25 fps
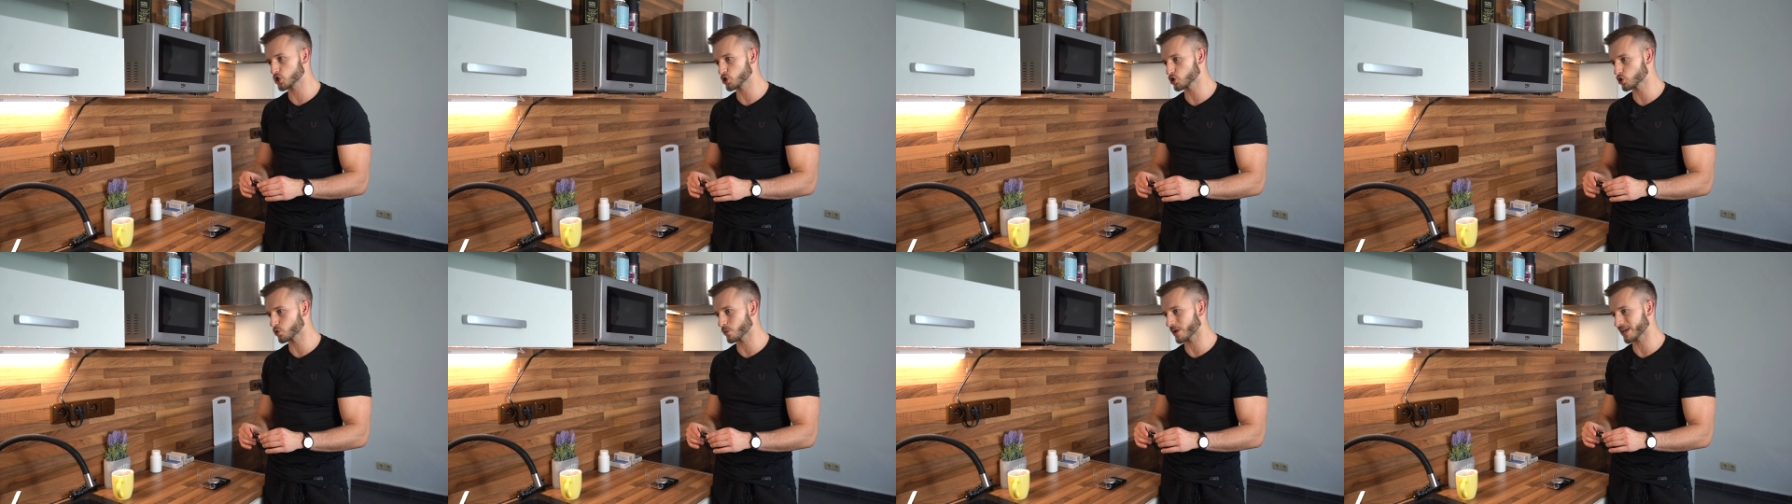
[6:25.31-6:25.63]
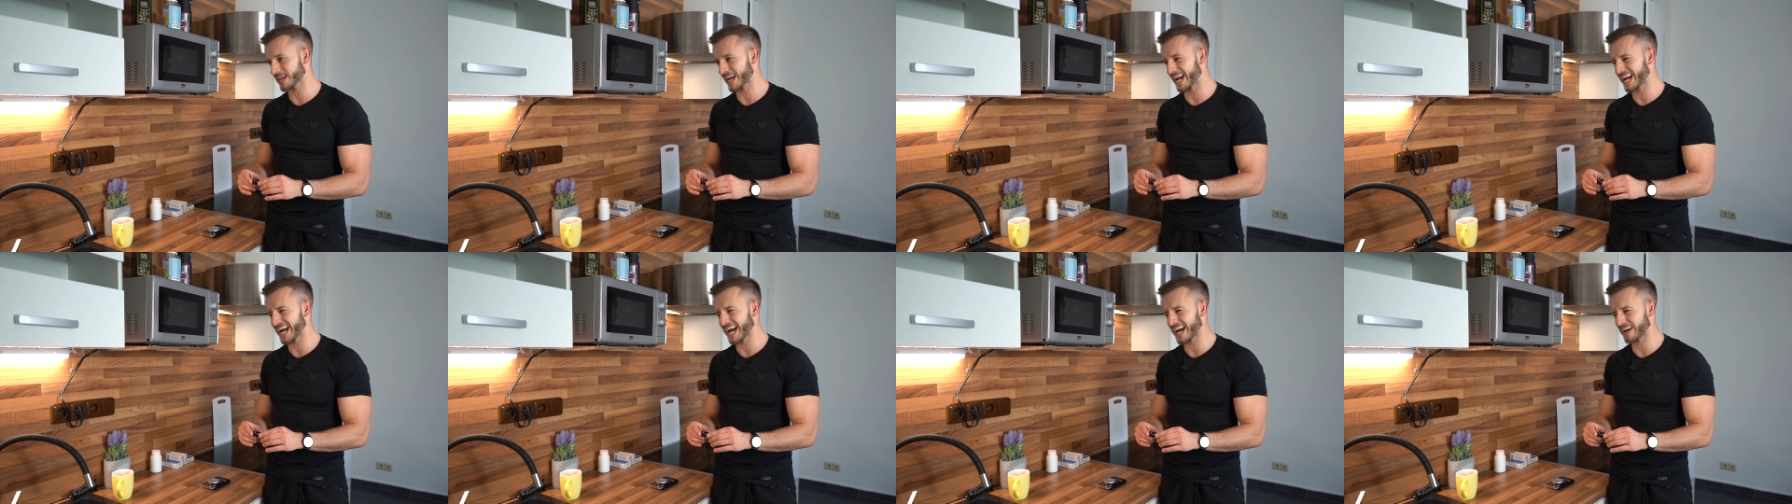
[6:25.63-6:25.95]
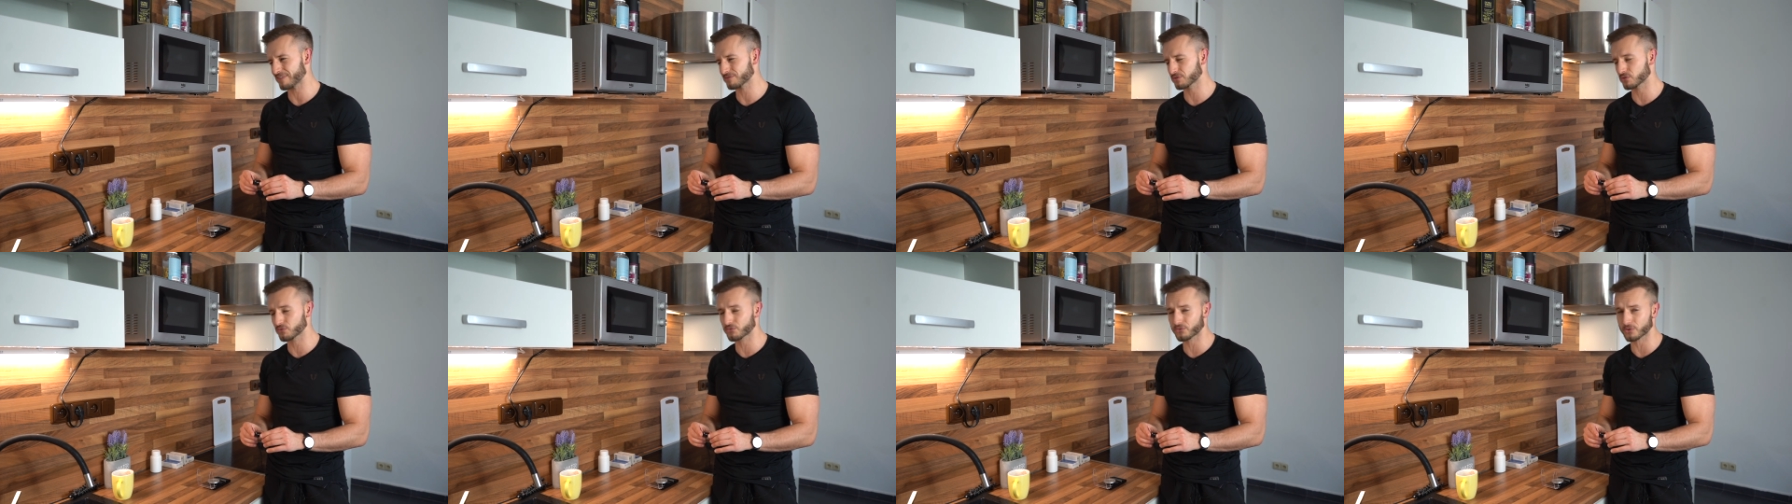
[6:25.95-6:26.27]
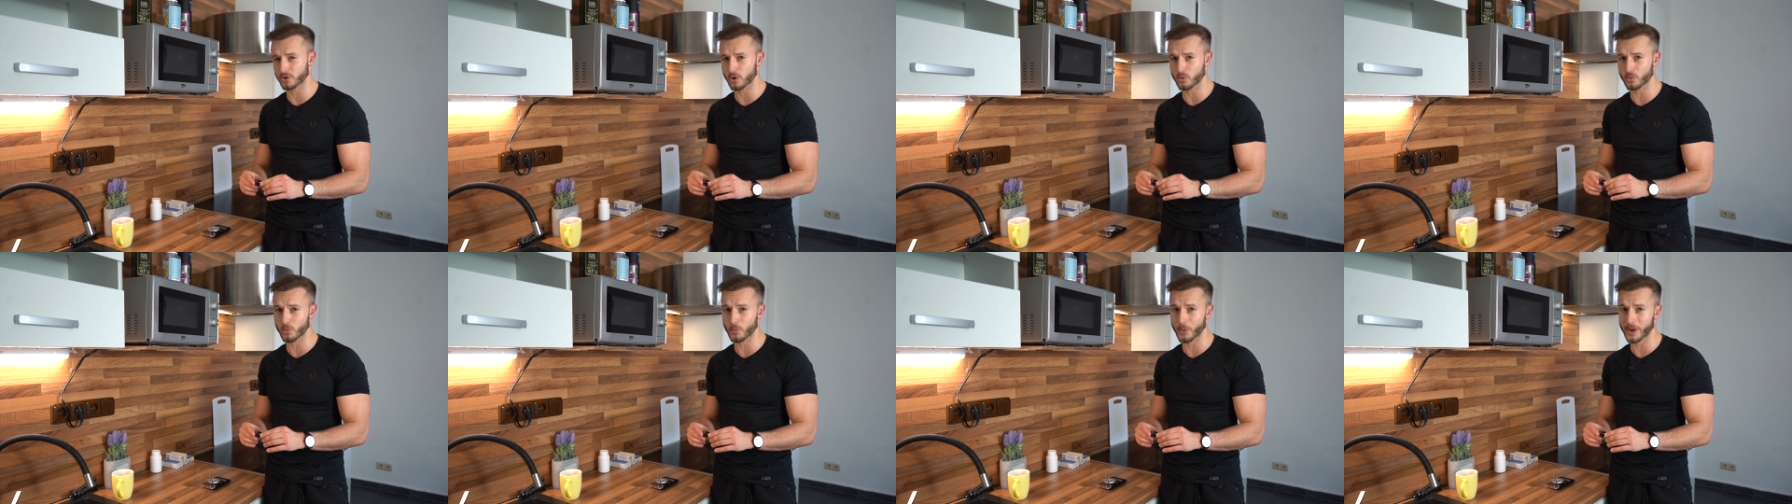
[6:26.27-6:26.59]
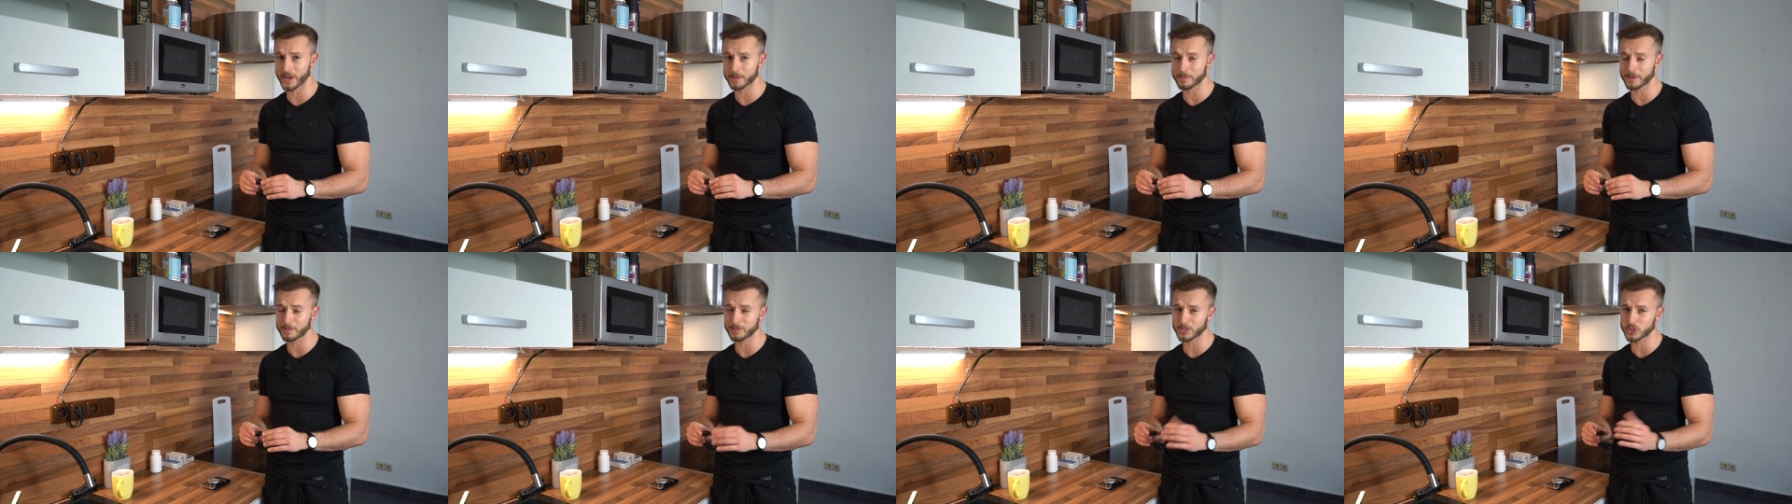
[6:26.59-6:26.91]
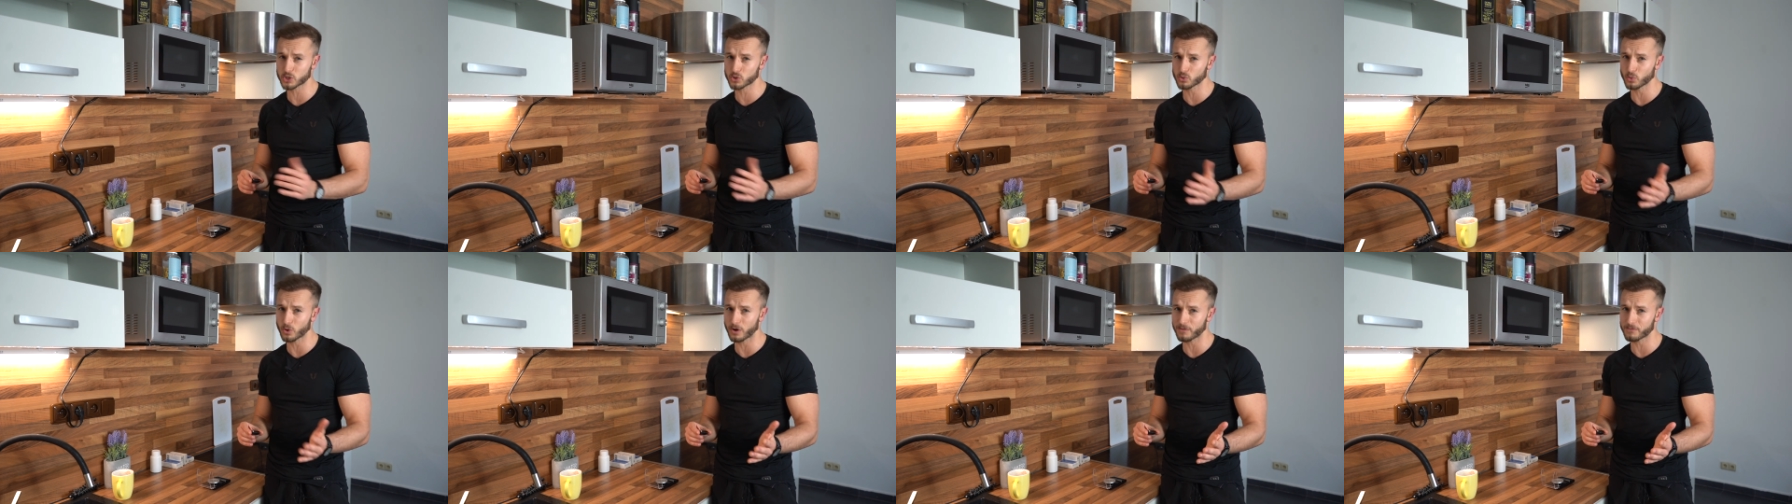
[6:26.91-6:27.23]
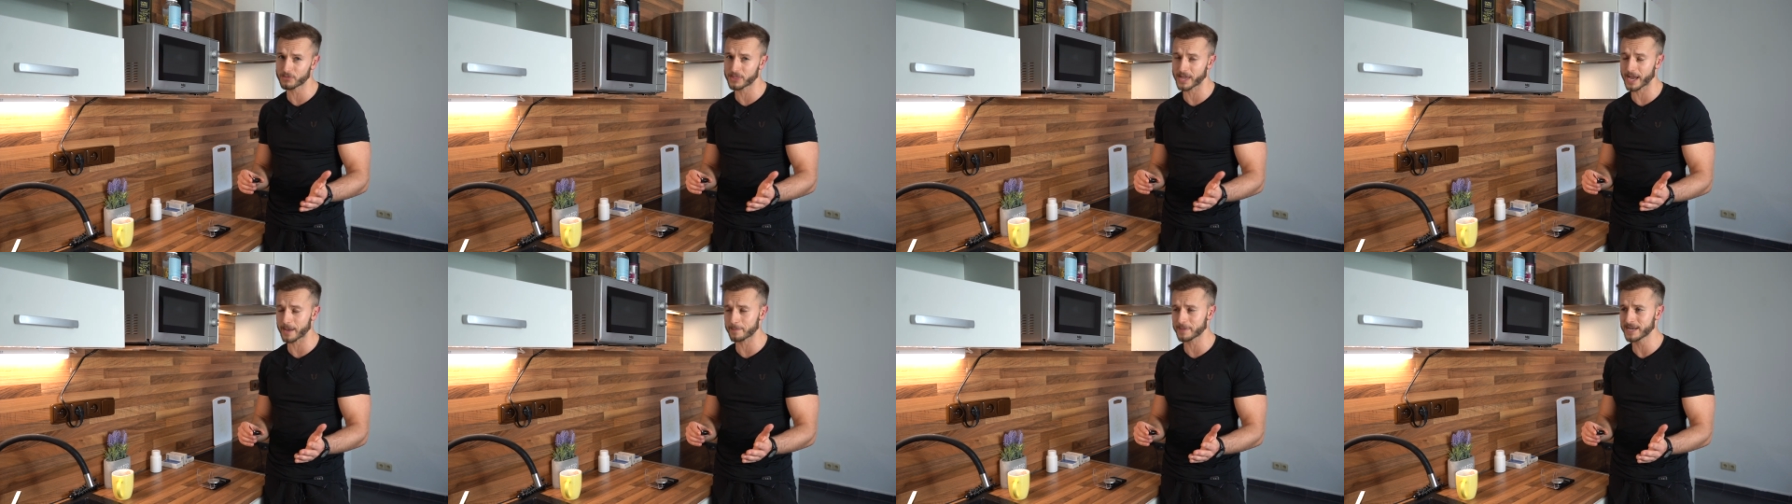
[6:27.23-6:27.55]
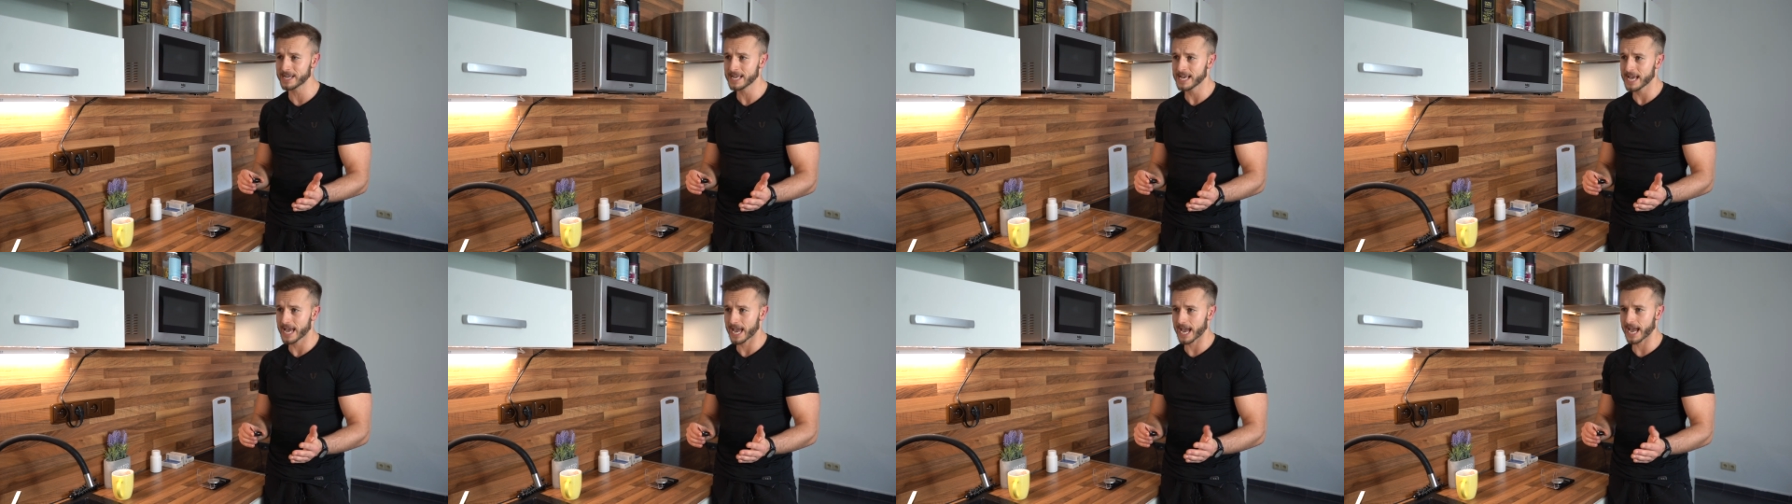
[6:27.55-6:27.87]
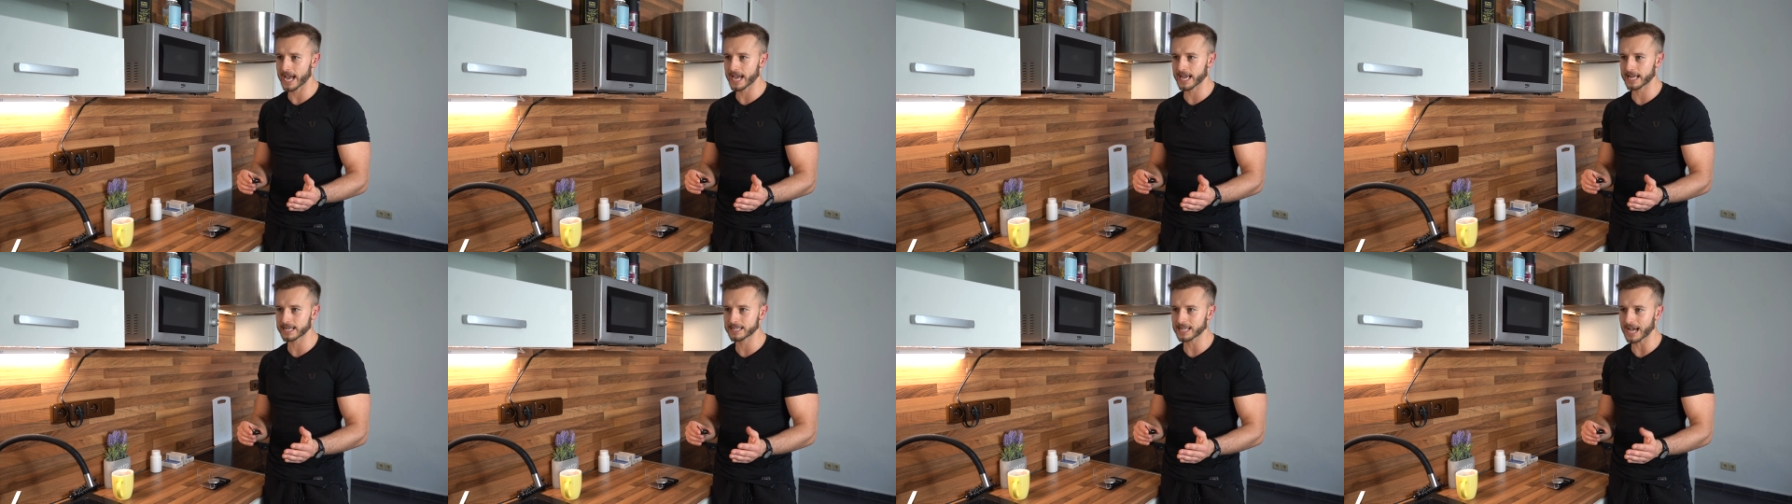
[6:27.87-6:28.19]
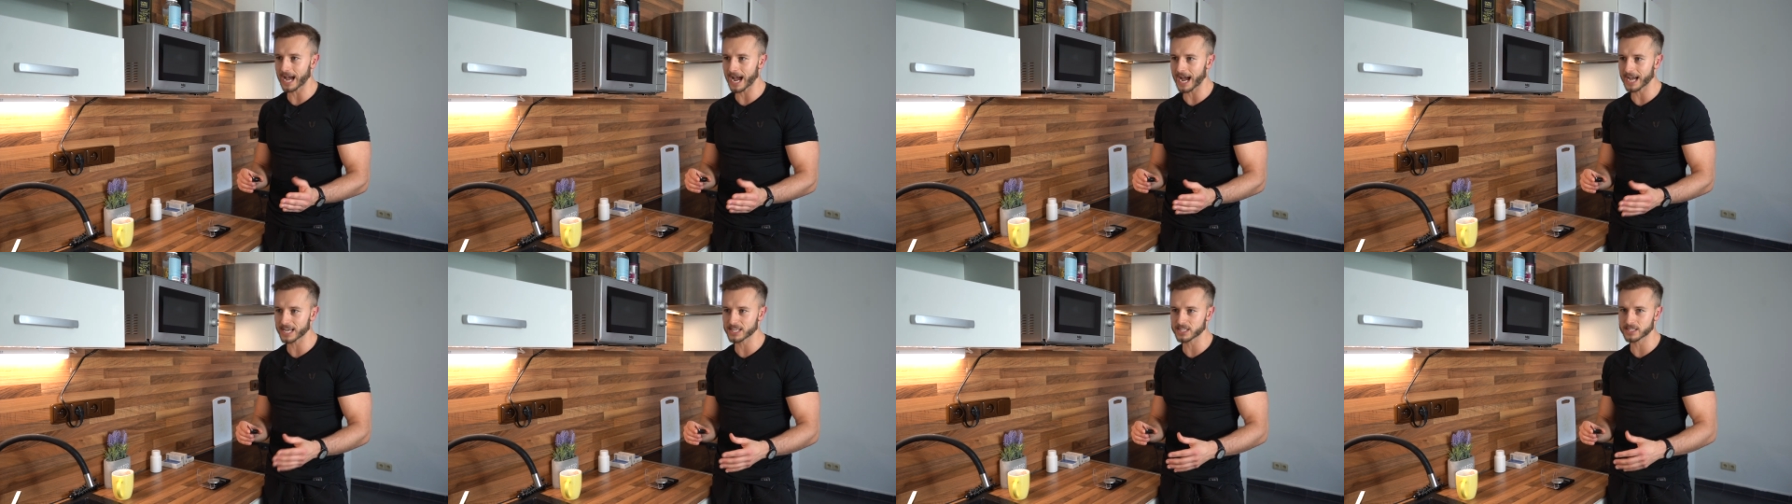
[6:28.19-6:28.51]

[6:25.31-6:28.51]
usually I have to throw away maybe 2 of them, and